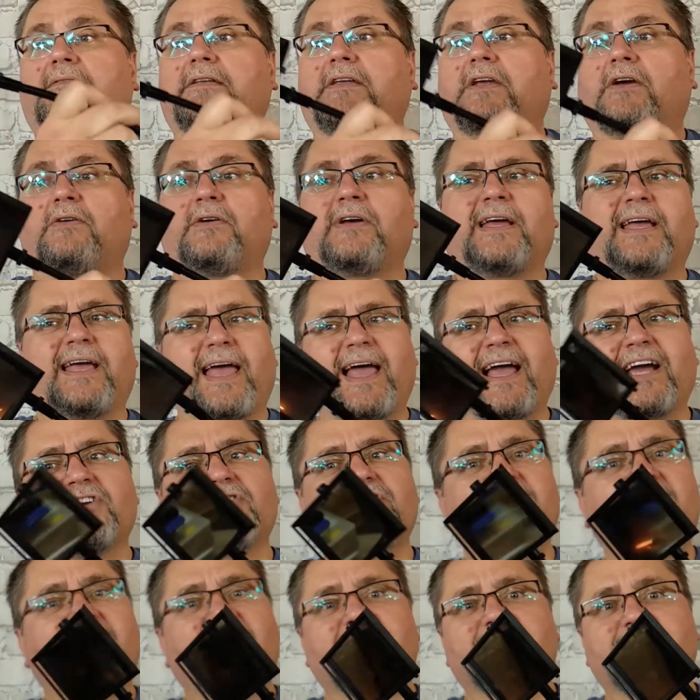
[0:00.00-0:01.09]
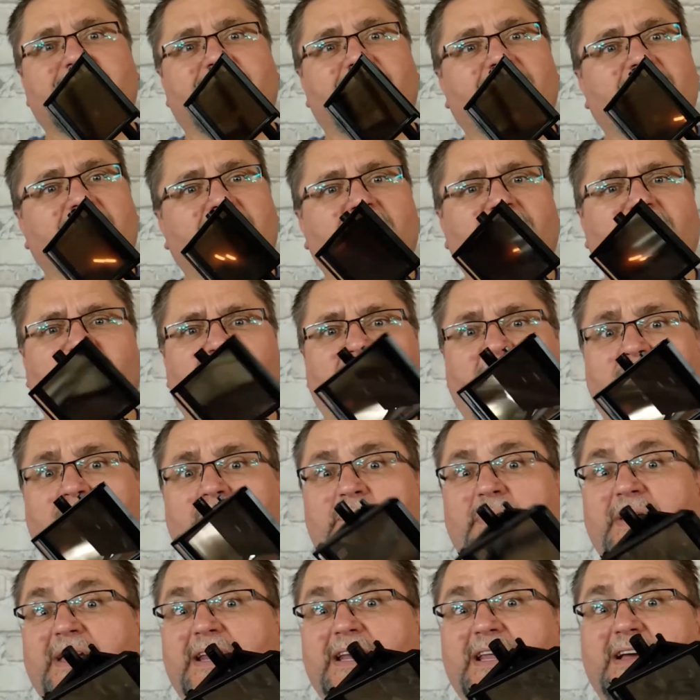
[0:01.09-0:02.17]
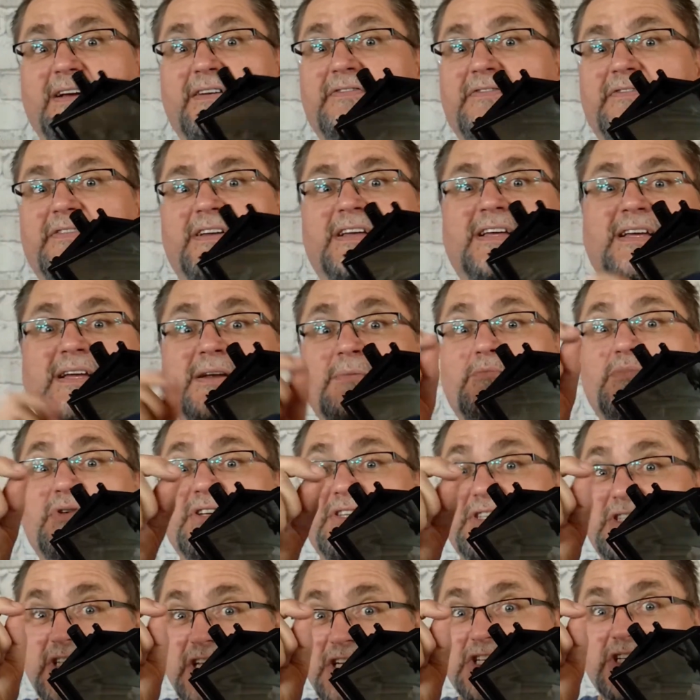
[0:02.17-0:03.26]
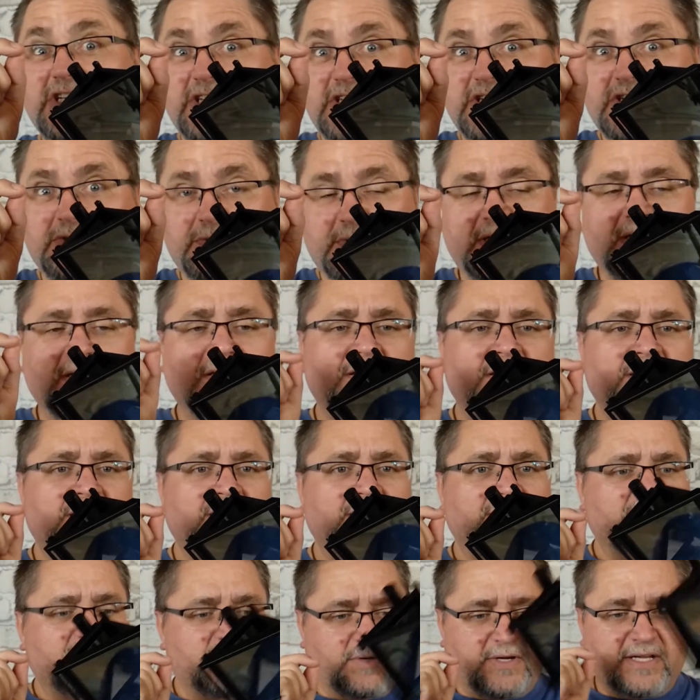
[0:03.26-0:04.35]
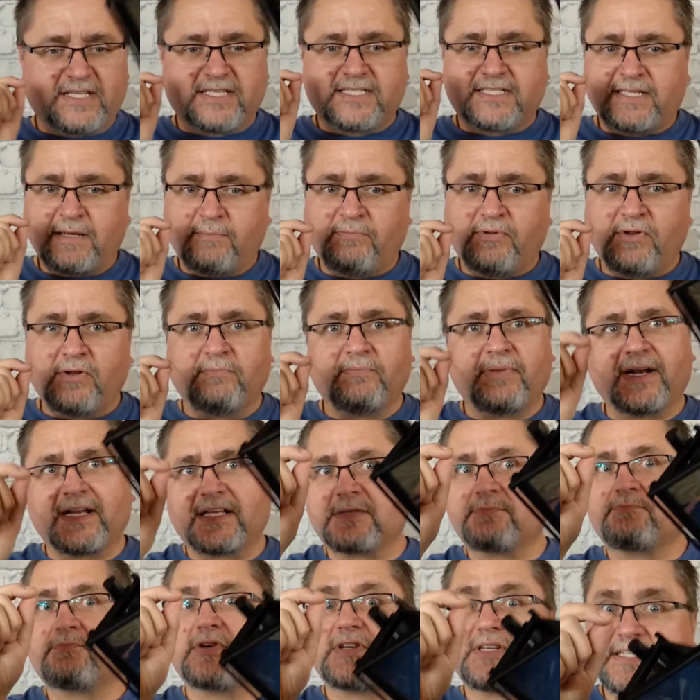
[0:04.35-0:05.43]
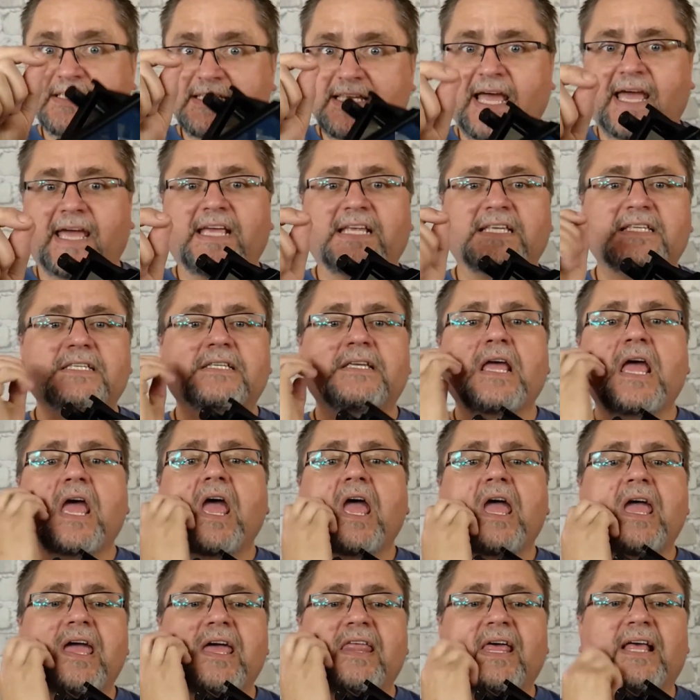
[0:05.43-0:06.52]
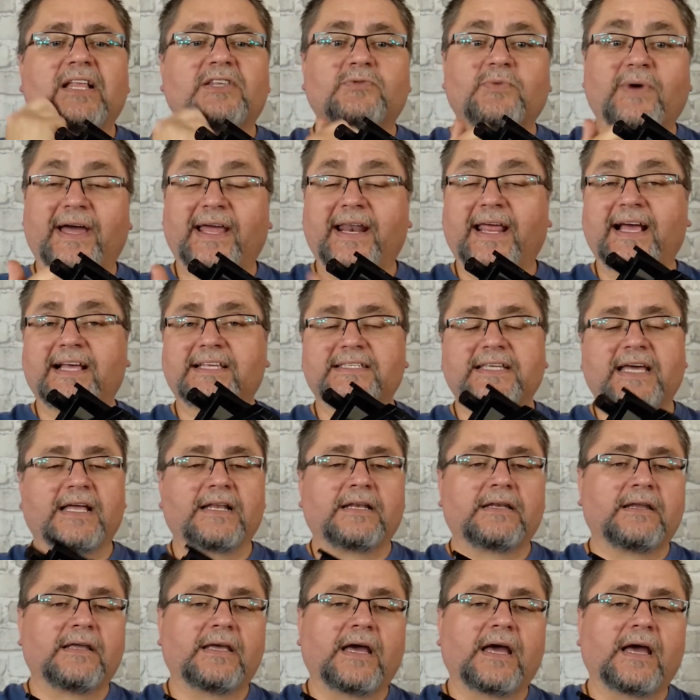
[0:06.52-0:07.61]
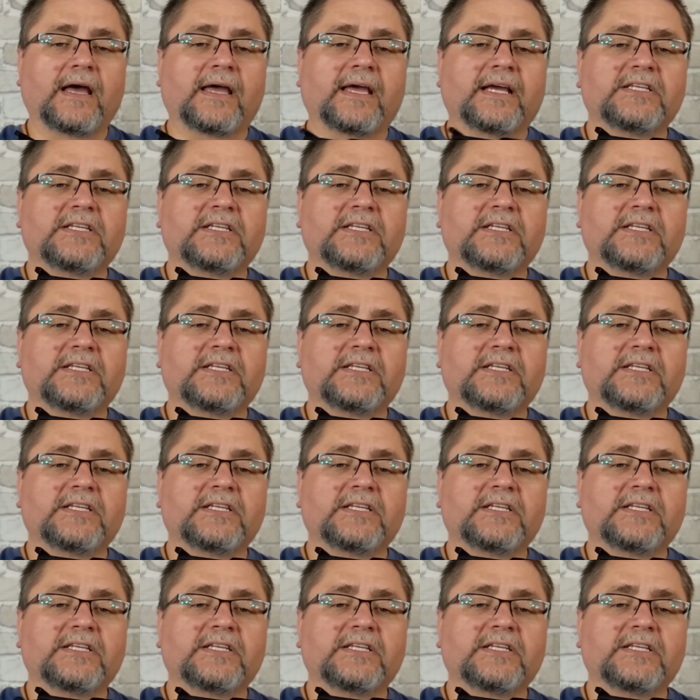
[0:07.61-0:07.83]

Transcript: you know actually has a fair bit of precision to it so it's simple but it's precise and that's why it has that uh,